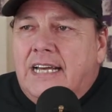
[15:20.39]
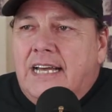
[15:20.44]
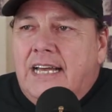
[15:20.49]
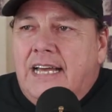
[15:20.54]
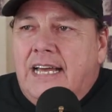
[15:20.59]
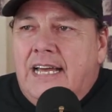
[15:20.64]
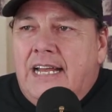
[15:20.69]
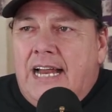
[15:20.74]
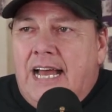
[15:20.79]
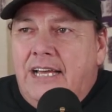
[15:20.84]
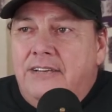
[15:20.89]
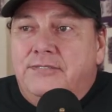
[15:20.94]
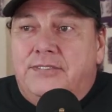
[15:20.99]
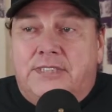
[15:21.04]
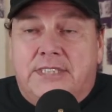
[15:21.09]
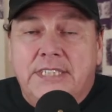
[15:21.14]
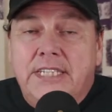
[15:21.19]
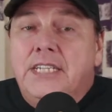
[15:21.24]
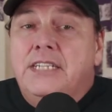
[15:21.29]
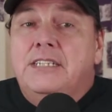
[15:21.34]
I've
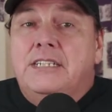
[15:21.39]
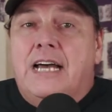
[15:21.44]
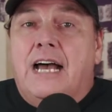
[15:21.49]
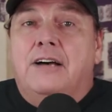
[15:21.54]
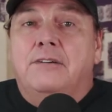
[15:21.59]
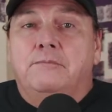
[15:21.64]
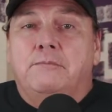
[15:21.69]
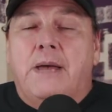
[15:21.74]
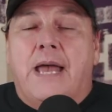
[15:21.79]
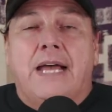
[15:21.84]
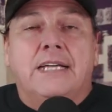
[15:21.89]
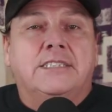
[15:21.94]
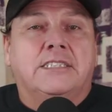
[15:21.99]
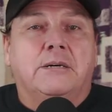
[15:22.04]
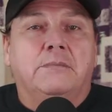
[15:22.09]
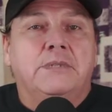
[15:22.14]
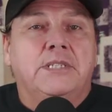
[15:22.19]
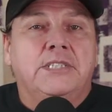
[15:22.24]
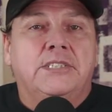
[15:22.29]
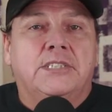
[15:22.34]
seen how bad
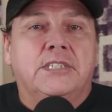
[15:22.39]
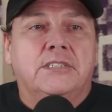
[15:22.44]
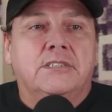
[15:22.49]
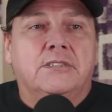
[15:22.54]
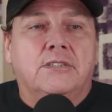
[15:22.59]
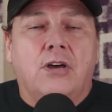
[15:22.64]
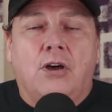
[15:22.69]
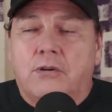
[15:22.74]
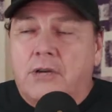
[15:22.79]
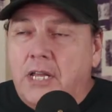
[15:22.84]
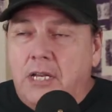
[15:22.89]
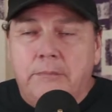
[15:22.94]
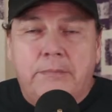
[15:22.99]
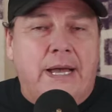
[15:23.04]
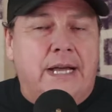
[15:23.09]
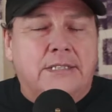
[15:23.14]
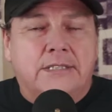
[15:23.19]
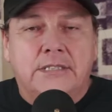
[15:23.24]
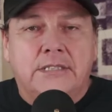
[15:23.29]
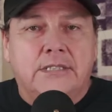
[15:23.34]
some of these things go. Getting
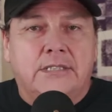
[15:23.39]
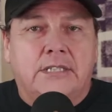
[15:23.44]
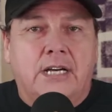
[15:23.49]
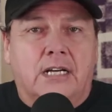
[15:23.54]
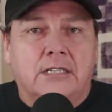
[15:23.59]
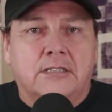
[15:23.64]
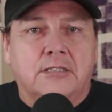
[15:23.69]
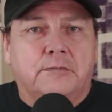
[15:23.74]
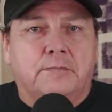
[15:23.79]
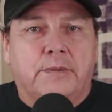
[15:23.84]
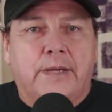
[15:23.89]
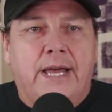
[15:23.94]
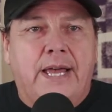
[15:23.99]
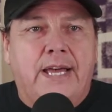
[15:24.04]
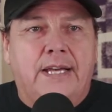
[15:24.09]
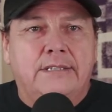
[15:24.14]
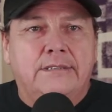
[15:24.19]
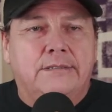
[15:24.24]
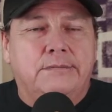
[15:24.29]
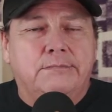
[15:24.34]
back to the Douglas
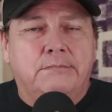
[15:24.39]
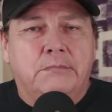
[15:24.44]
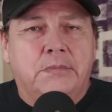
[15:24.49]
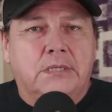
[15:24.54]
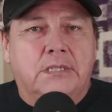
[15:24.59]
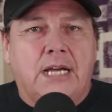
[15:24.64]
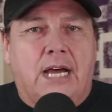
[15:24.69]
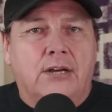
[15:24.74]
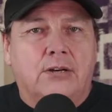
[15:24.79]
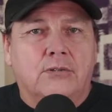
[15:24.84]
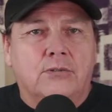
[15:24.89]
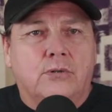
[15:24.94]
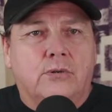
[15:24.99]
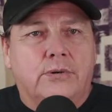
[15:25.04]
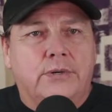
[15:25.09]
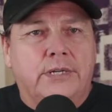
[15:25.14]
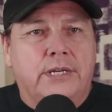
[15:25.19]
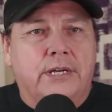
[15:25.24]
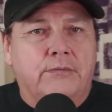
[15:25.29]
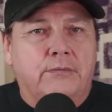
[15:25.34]
Bland McDonnell
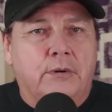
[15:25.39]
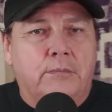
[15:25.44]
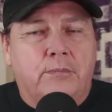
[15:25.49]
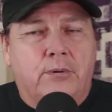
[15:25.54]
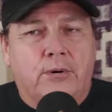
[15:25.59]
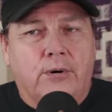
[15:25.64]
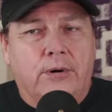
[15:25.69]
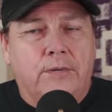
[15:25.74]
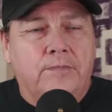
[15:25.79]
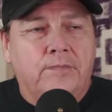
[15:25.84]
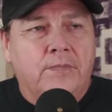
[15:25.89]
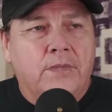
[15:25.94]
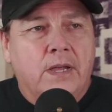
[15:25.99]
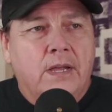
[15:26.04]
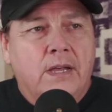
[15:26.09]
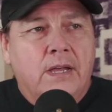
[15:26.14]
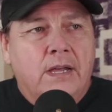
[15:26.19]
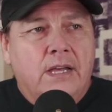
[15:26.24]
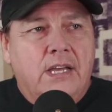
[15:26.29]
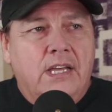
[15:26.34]
Laurier report,
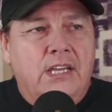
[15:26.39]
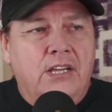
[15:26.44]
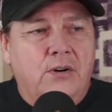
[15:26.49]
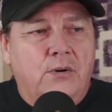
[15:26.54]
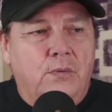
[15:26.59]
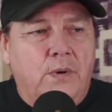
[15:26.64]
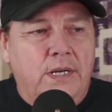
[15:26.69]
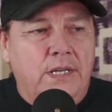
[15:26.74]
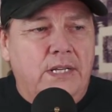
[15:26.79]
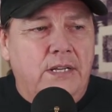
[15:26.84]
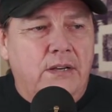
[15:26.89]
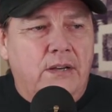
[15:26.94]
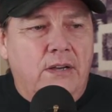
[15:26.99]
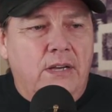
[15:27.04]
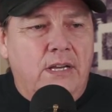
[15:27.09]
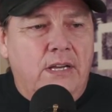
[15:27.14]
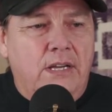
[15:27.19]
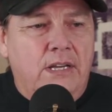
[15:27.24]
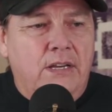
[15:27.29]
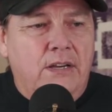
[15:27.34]
you know,
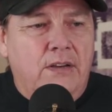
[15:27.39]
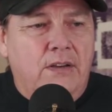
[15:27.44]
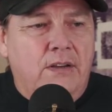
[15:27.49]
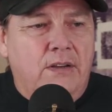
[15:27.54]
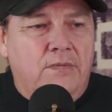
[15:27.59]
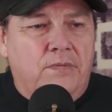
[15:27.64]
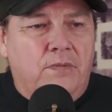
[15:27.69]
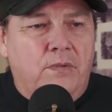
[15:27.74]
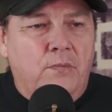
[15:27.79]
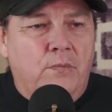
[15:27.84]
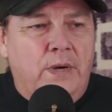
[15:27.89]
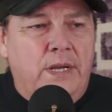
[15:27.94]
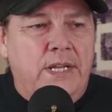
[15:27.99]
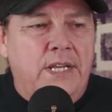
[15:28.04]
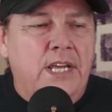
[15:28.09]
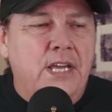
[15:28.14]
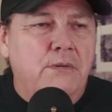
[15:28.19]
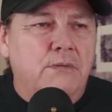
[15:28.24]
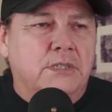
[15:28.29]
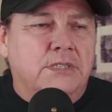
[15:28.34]
when
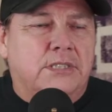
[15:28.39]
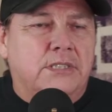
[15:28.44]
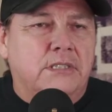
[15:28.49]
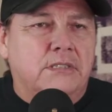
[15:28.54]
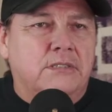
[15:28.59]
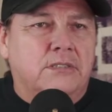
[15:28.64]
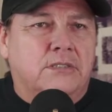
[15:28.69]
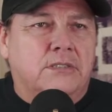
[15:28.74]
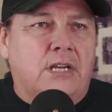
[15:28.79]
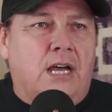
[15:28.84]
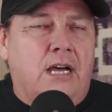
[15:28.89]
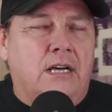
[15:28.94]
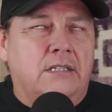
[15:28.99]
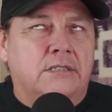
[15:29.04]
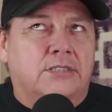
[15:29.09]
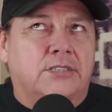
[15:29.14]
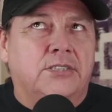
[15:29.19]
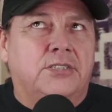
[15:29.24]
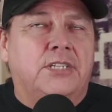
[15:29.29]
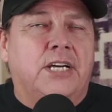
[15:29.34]
he was
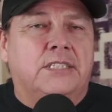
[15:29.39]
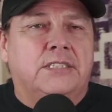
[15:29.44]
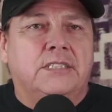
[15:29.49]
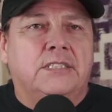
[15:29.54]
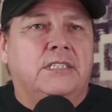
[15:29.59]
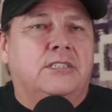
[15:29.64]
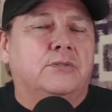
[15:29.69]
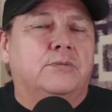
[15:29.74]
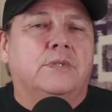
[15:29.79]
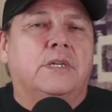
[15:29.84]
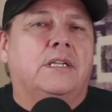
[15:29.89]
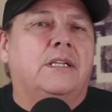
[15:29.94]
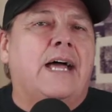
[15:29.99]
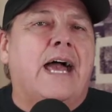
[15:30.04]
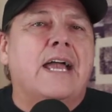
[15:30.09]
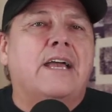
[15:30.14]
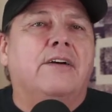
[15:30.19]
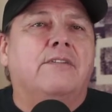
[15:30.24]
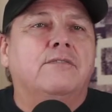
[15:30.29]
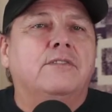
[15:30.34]
suggesting that there was a
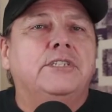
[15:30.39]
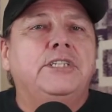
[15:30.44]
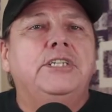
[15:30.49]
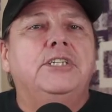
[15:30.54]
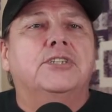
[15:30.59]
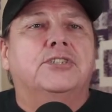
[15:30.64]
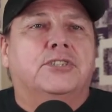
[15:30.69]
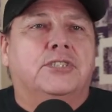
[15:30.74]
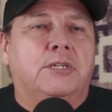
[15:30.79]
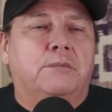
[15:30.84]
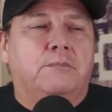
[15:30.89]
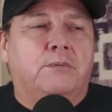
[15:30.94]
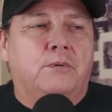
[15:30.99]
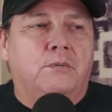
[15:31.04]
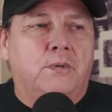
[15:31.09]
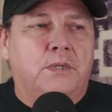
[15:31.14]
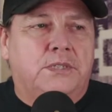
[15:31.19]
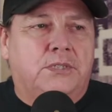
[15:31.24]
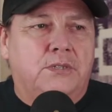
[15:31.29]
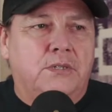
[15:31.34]
lack of leadership,
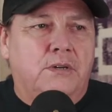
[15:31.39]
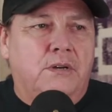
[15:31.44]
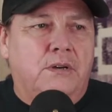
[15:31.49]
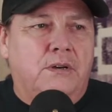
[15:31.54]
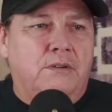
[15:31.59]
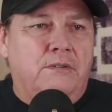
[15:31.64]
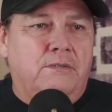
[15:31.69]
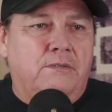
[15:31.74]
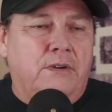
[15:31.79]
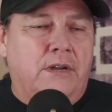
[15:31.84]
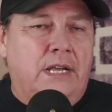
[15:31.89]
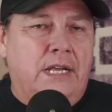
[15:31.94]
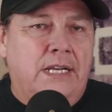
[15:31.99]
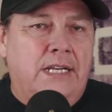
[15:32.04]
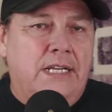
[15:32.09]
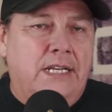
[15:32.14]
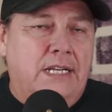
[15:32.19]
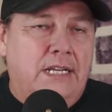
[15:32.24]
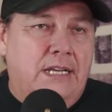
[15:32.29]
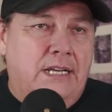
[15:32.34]
which
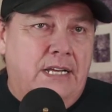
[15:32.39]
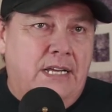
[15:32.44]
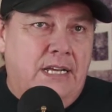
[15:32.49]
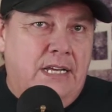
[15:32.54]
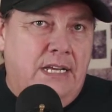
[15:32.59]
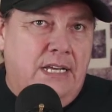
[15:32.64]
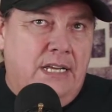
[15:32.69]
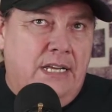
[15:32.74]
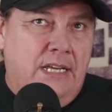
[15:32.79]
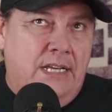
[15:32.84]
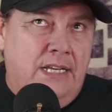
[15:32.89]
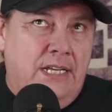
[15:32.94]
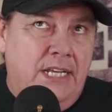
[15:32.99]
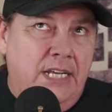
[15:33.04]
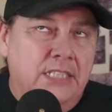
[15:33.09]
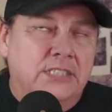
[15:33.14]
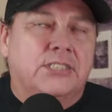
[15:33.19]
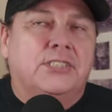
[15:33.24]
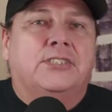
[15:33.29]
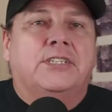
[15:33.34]
in
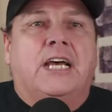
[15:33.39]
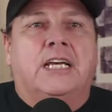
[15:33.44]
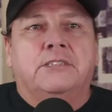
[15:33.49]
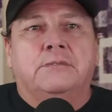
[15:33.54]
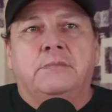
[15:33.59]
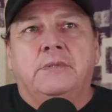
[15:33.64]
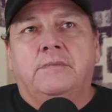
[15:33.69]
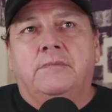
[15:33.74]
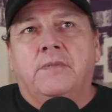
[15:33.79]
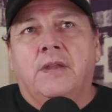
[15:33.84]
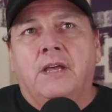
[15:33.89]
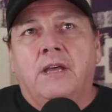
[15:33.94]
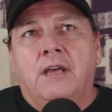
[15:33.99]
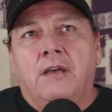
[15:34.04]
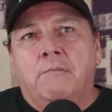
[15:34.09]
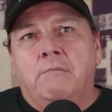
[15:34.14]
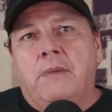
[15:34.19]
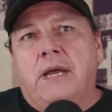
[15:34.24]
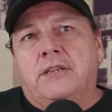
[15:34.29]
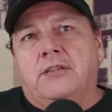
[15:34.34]
his assessment
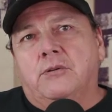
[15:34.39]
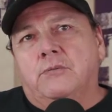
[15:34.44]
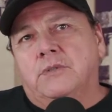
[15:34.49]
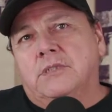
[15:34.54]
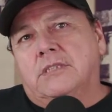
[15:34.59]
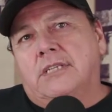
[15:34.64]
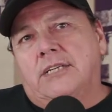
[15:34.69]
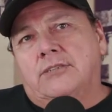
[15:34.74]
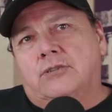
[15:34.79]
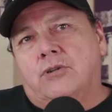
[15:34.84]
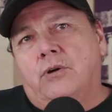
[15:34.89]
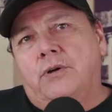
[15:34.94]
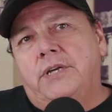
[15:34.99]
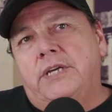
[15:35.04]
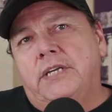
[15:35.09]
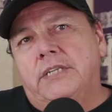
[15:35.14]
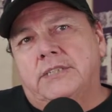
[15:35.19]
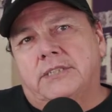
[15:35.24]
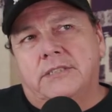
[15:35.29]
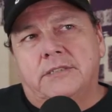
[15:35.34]
meant there was less
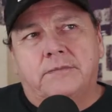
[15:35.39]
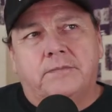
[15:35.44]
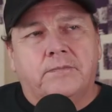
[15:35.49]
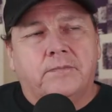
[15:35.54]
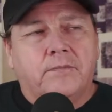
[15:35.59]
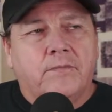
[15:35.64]
cohesion,